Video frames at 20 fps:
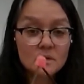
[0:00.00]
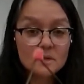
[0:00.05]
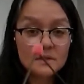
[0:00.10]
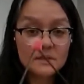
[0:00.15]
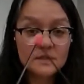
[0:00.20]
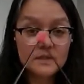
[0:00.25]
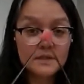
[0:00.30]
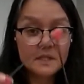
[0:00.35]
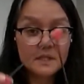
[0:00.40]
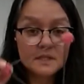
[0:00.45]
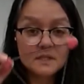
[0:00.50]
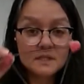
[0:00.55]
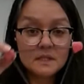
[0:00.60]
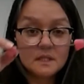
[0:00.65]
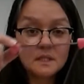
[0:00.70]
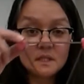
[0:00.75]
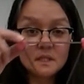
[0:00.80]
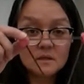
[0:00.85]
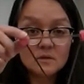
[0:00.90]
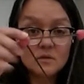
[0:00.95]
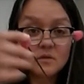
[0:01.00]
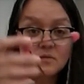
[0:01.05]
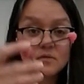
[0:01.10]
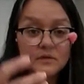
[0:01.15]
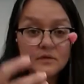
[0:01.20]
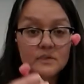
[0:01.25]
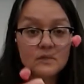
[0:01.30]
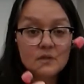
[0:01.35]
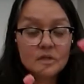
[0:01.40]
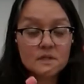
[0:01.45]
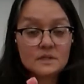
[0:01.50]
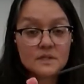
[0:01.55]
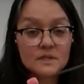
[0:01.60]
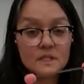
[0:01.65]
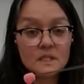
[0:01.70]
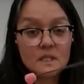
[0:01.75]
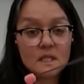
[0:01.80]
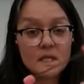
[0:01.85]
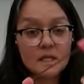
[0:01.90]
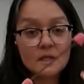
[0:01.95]
sticks in it. Hopefully you can
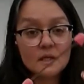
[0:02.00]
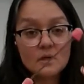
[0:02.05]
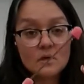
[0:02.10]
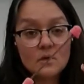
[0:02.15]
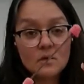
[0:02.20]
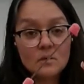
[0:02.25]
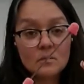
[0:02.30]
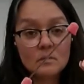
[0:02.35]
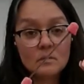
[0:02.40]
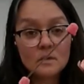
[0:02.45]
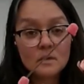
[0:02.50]
see that at home.